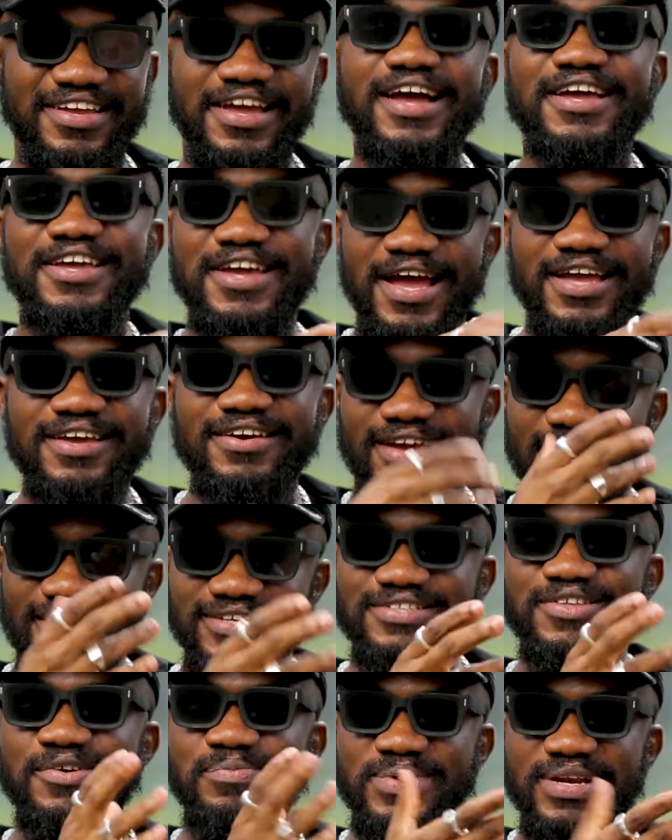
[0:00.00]
Yeah, you
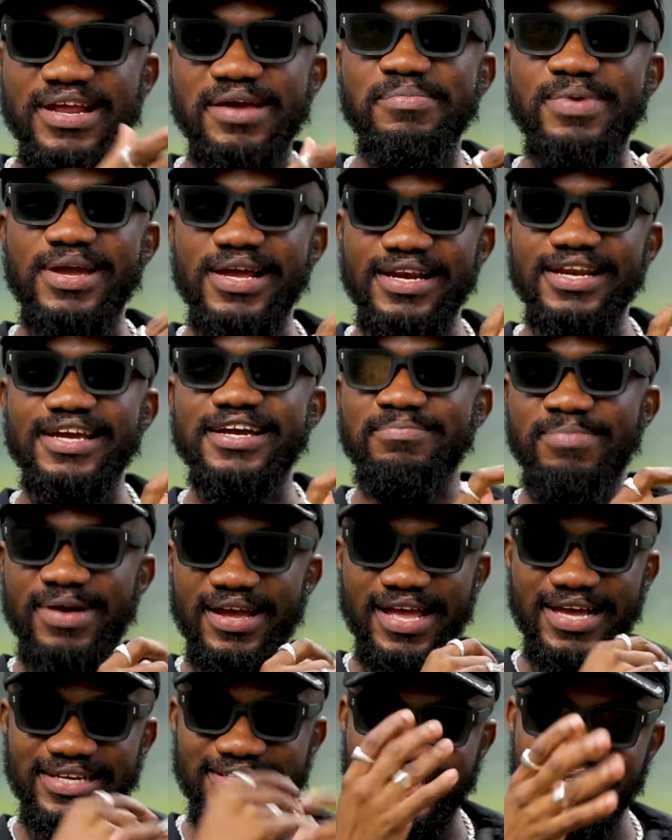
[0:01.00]
can still be the main link, but
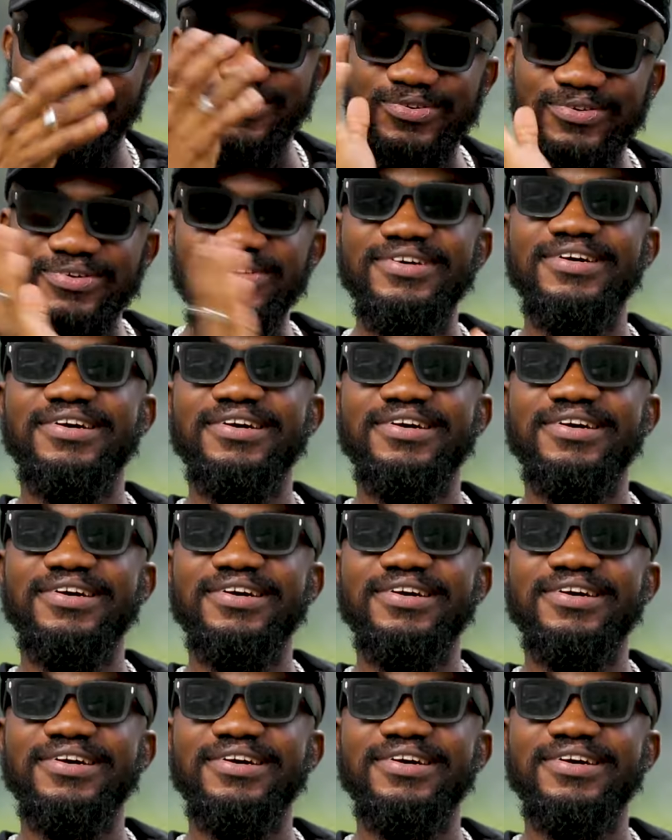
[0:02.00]
you're still